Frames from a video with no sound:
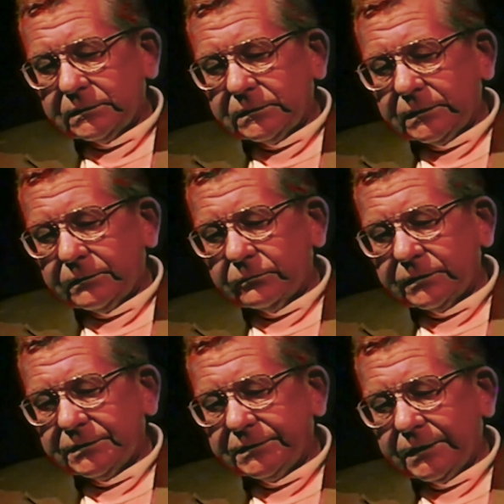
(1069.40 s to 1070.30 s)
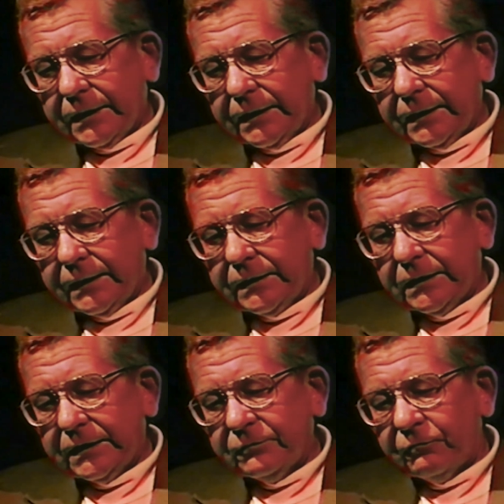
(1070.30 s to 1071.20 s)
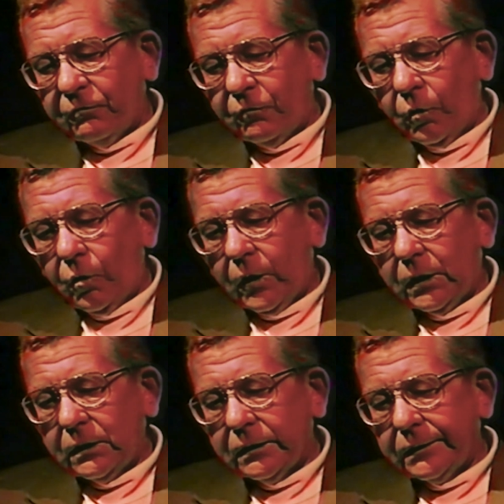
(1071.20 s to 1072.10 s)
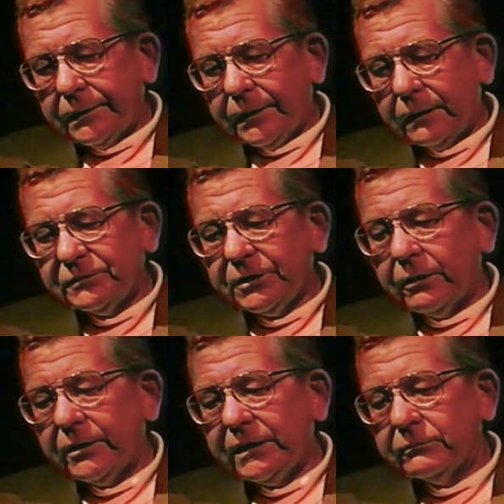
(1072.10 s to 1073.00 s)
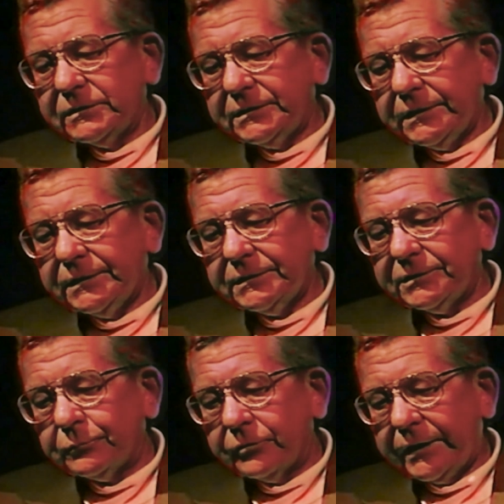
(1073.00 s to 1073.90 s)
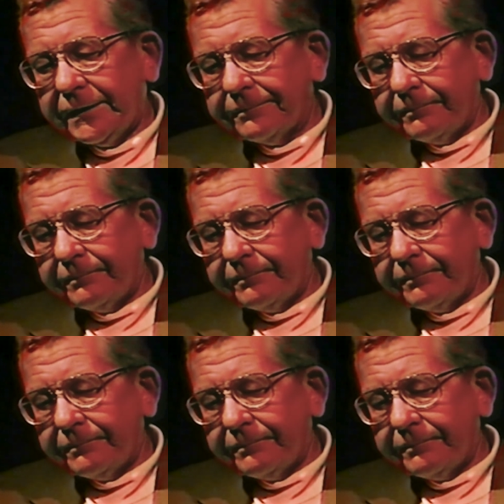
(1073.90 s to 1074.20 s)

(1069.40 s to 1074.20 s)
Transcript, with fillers: it was in the fall. I'm sorry, it was in the spring,